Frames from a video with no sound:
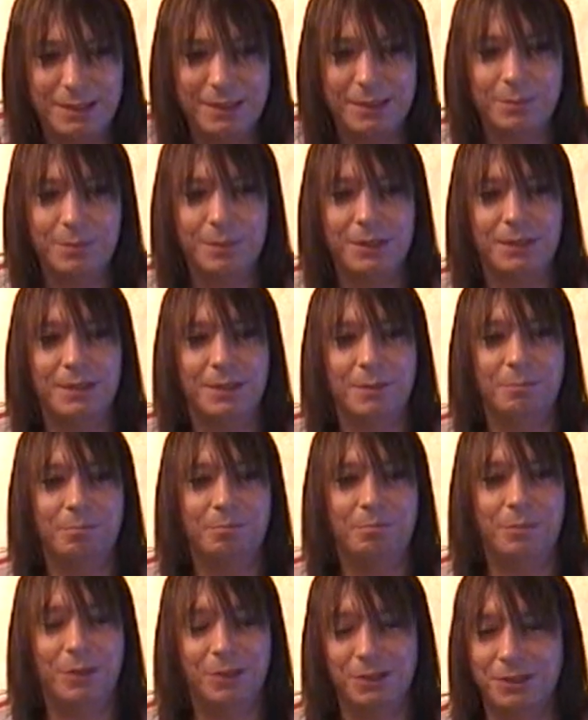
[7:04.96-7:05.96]
something that
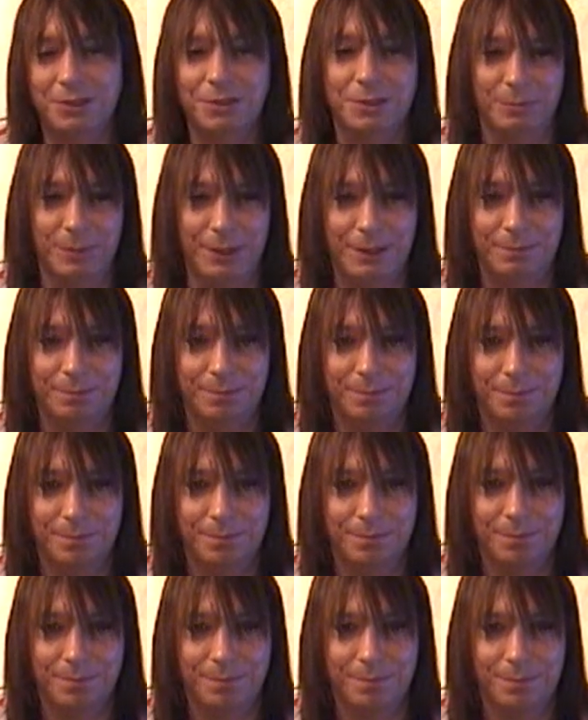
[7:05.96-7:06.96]
puzzles me.
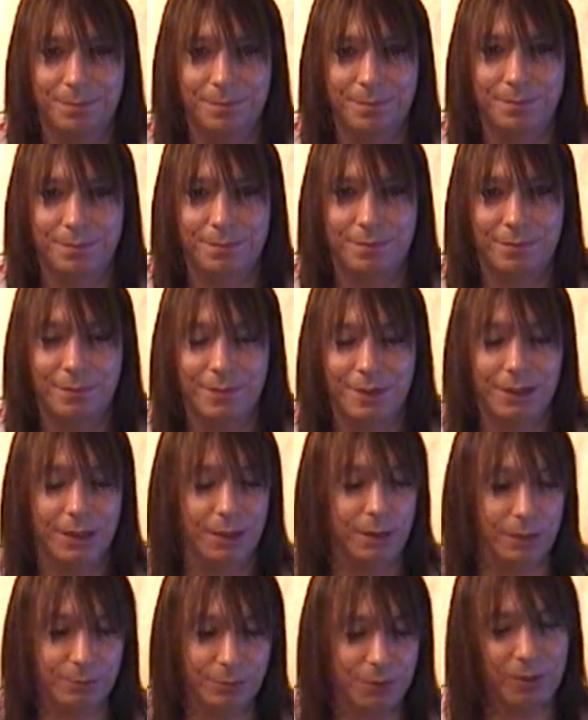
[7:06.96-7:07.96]

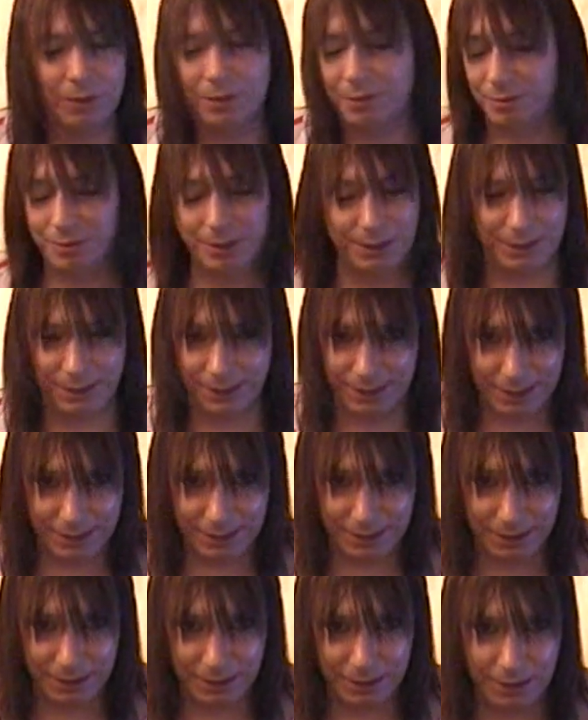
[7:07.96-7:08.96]
Now, I'm not
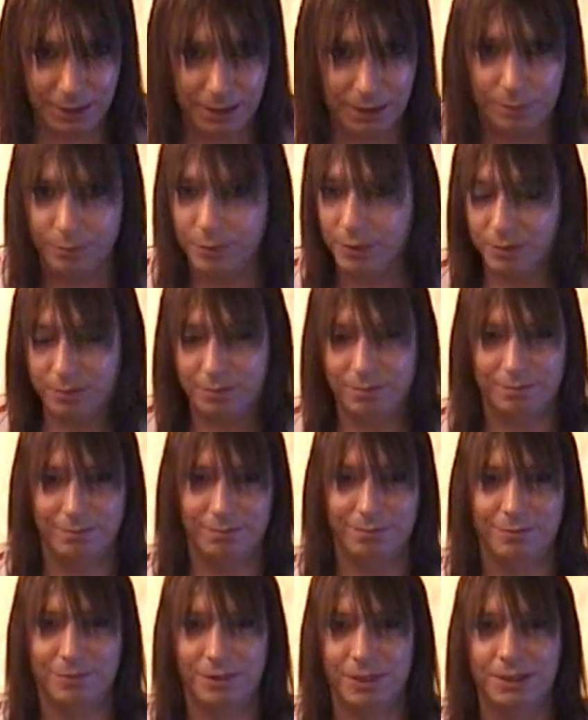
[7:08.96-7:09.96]
criticising, and I'm not
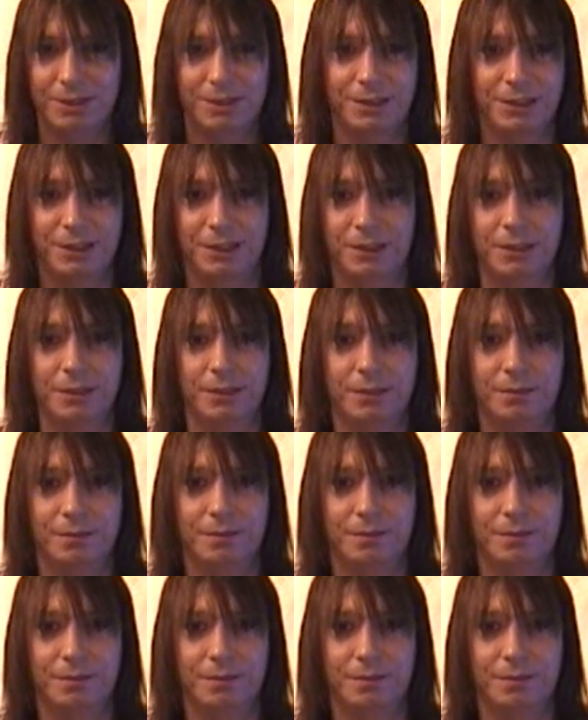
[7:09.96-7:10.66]
trying to say that